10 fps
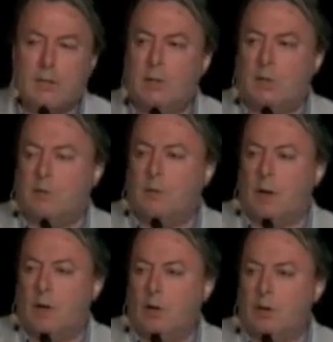
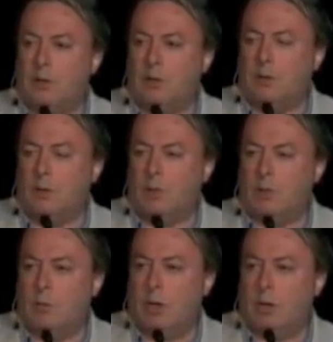stultifying nonsense taught
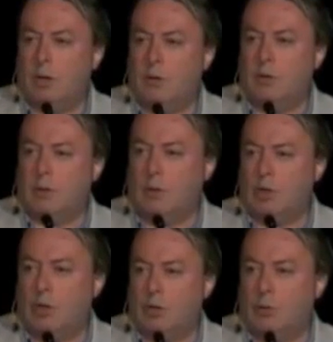to American school
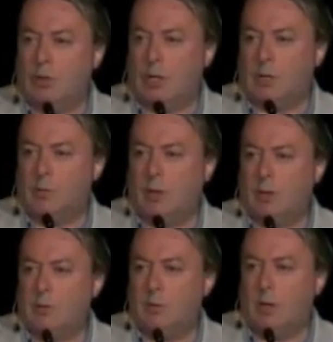children with
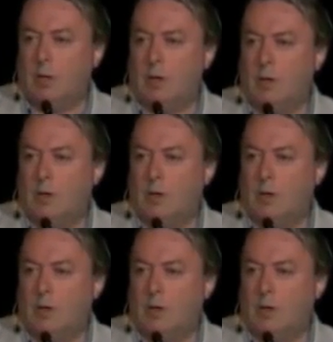taxpayers' money.